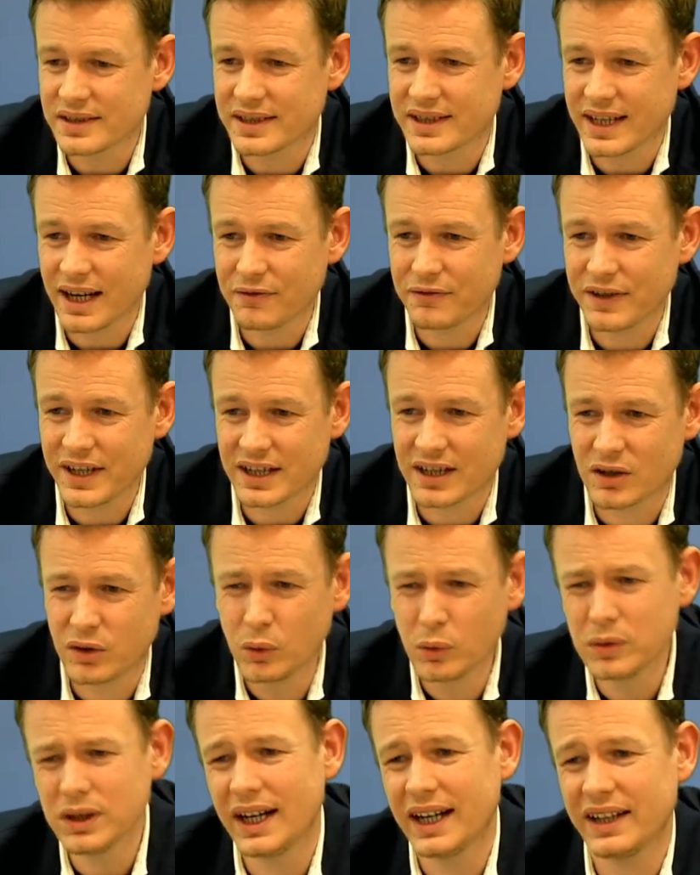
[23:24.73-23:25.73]

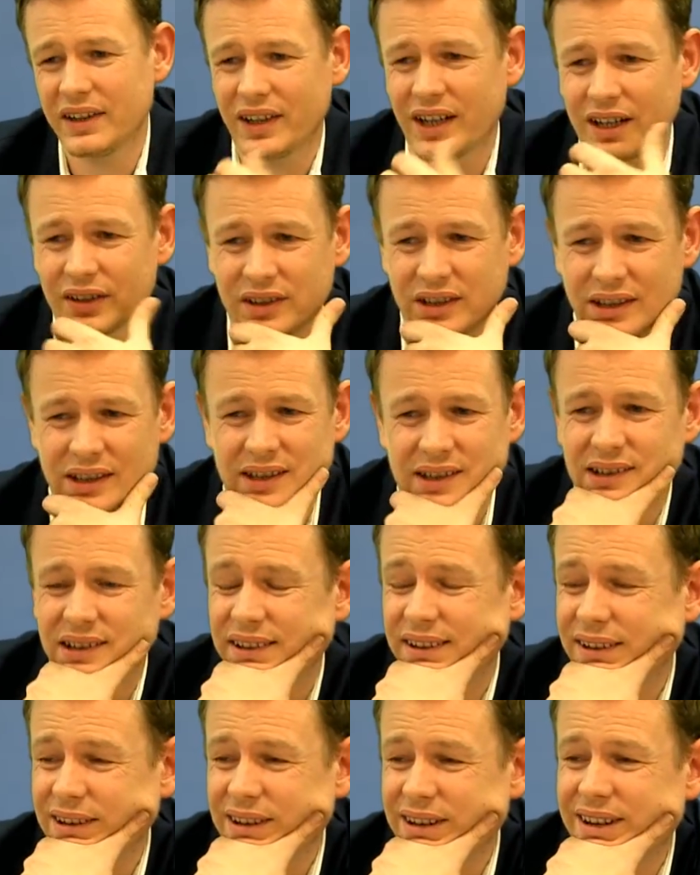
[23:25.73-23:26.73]
Gaviacula is asking,
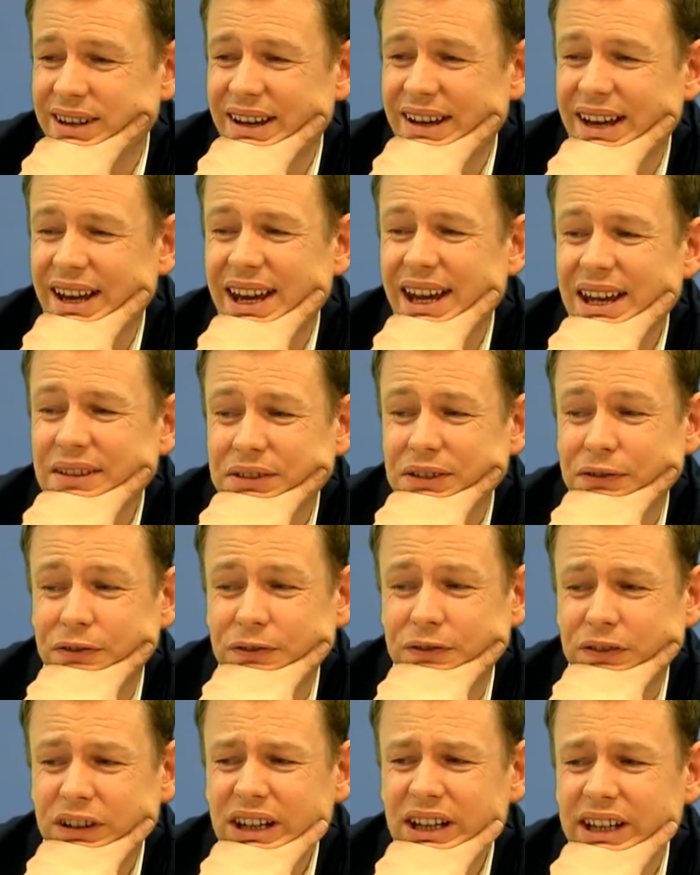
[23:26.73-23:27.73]
and I have a
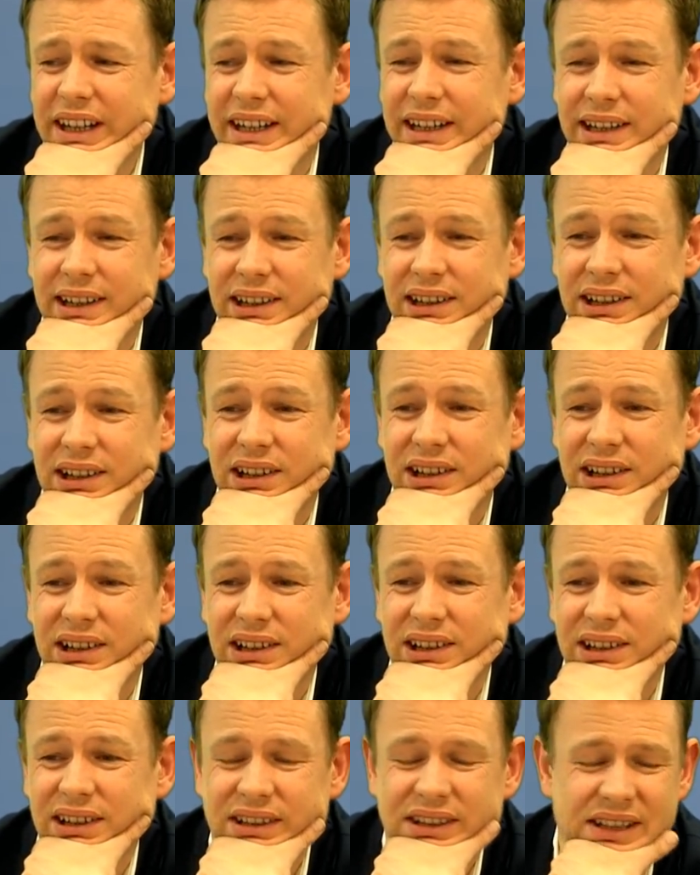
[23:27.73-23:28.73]
feeling,
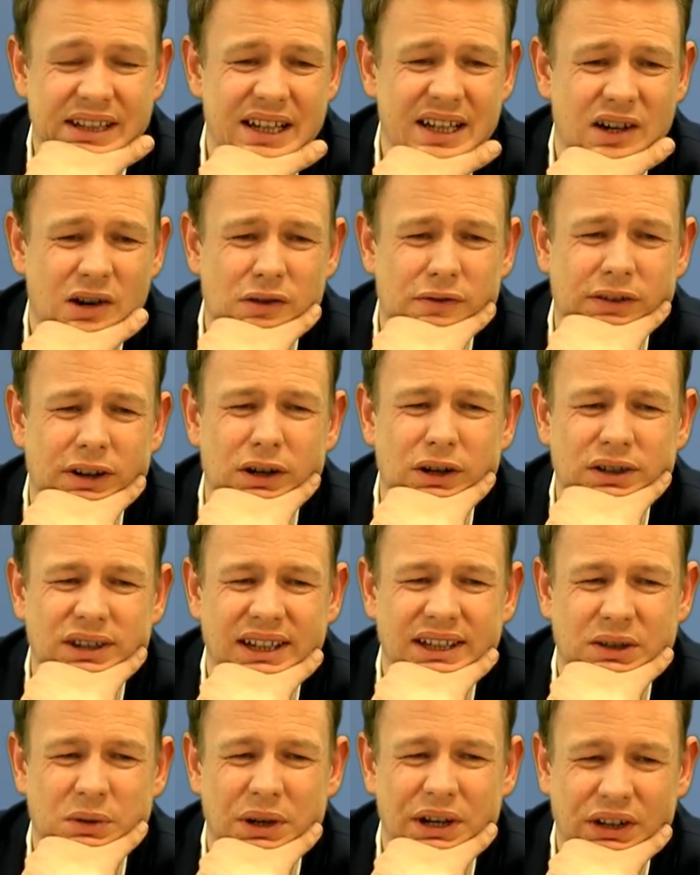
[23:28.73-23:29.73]
did I overlook
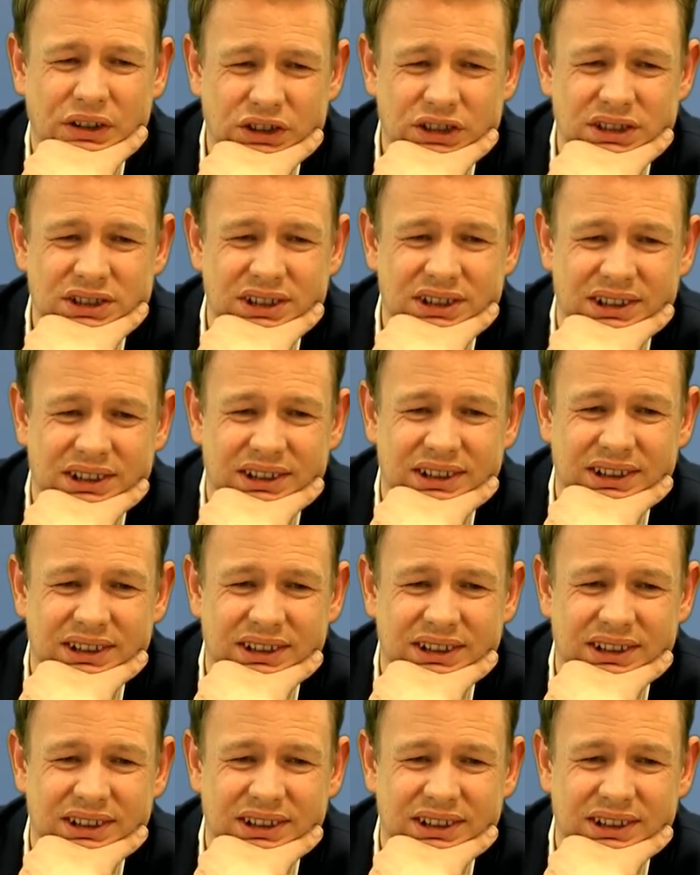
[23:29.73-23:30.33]
that question?